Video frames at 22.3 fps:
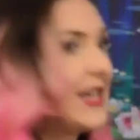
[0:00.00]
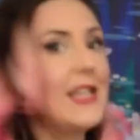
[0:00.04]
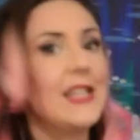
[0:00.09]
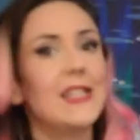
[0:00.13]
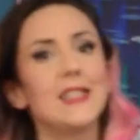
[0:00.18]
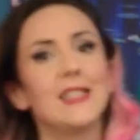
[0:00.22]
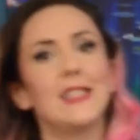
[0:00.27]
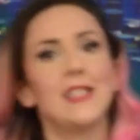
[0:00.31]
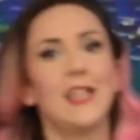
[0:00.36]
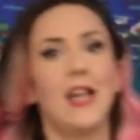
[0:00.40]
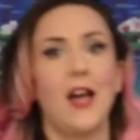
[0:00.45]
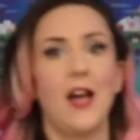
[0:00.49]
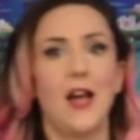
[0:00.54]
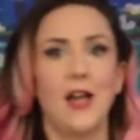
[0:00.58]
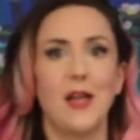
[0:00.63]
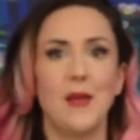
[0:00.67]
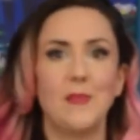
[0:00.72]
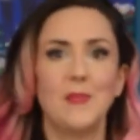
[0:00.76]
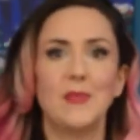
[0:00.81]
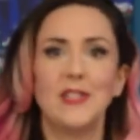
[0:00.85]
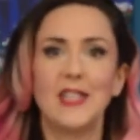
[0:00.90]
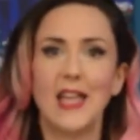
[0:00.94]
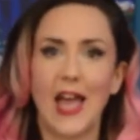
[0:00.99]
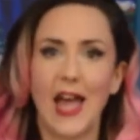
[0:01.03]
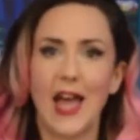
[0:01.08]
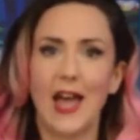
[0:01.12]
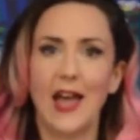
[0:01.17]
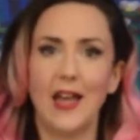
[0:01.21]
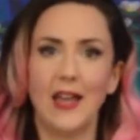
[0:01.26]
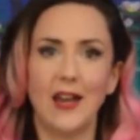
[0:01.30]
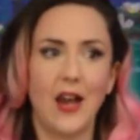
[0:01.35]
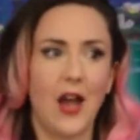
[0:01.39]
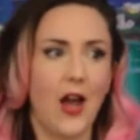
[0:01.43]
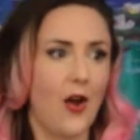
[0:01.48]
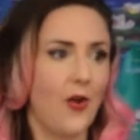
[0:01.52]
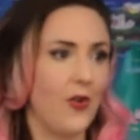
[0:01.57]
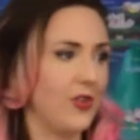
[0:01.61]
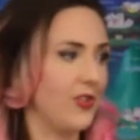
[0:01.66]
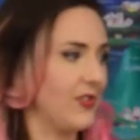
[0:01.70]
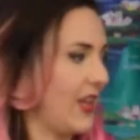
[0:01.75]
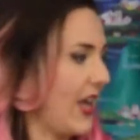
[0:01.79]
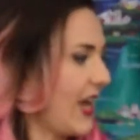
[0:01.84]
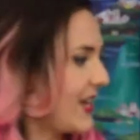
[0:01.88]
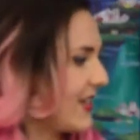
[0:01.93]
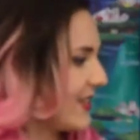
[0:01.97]
is time to add our
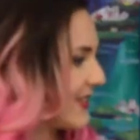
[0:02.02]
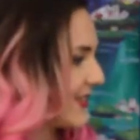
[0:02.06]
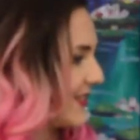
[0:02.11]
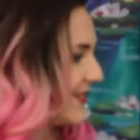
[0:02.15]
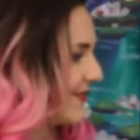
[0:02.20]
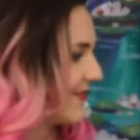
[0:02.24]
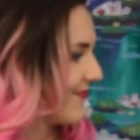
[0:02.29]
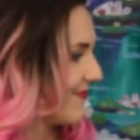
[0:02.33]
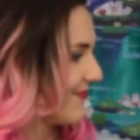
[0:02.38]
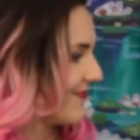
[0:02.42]
lights.